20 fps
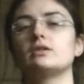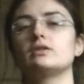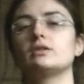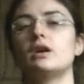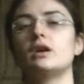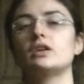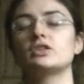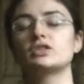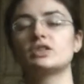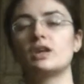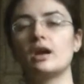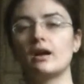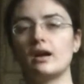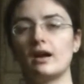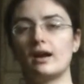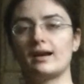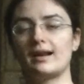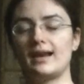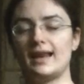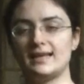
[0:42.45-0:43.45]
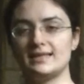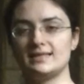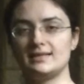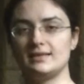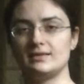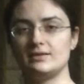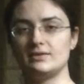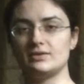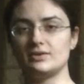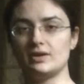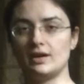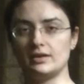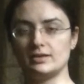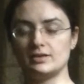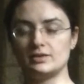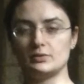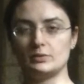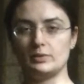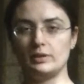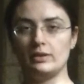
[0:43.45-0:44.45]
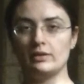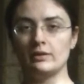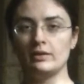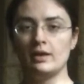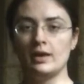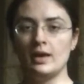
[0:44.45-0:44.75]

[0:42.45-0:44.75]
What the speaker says: Ashtanga classes starts with.